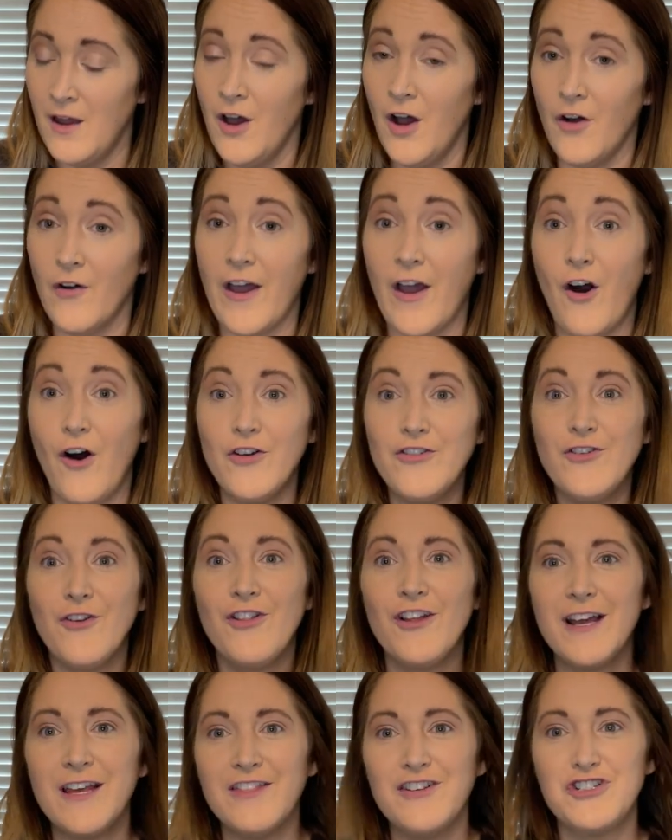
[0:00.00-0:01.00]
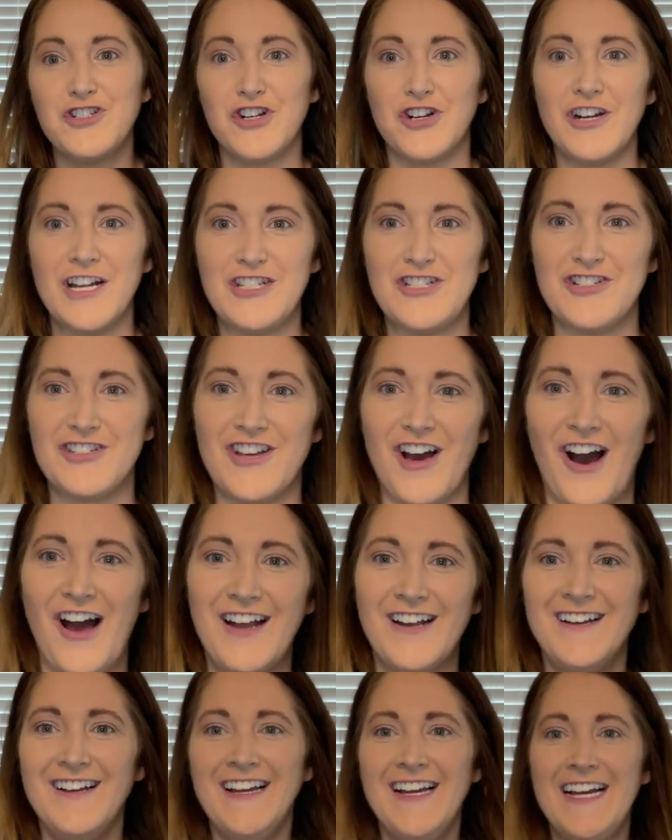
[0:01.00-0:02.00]
Okay, also look at the shirt I just got.
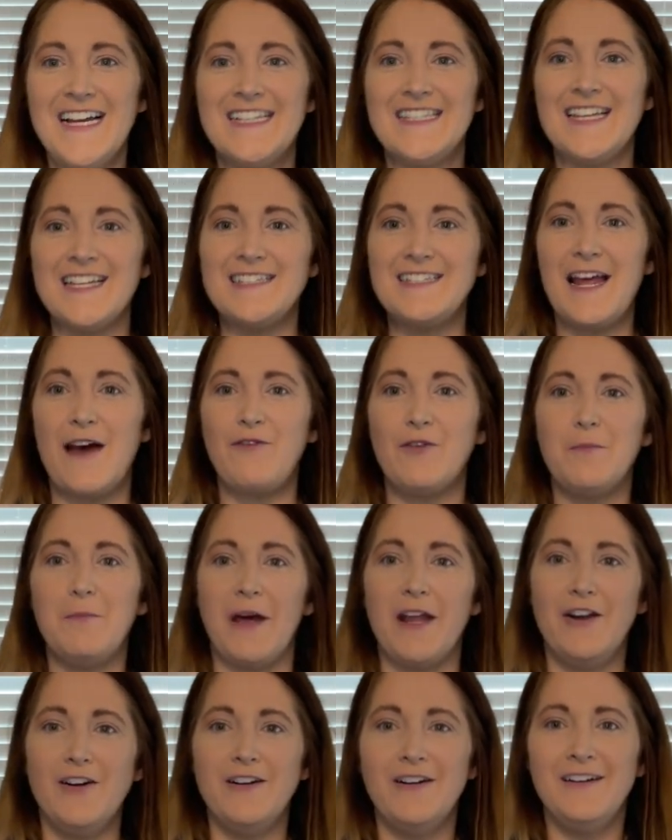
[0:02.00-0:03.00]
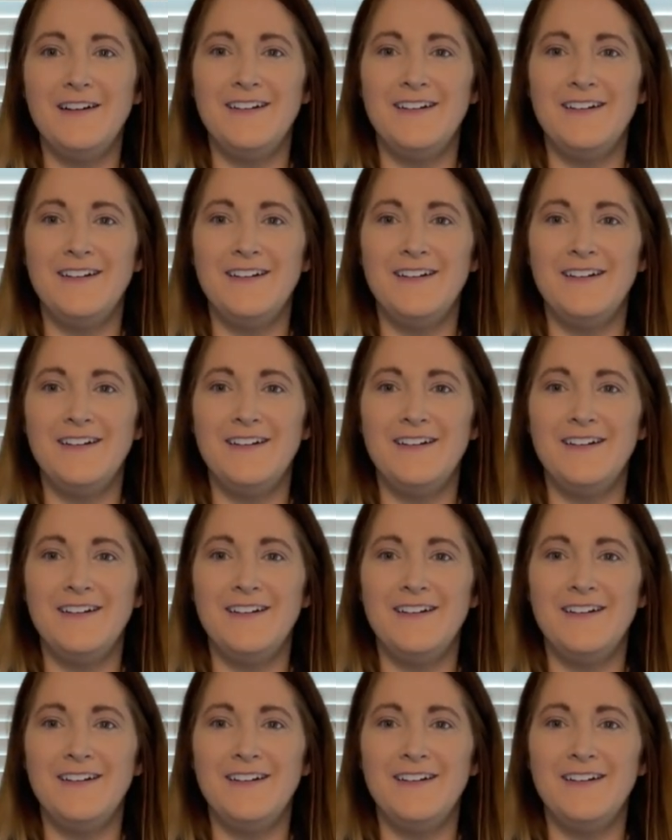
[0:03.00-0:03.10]
It says never better.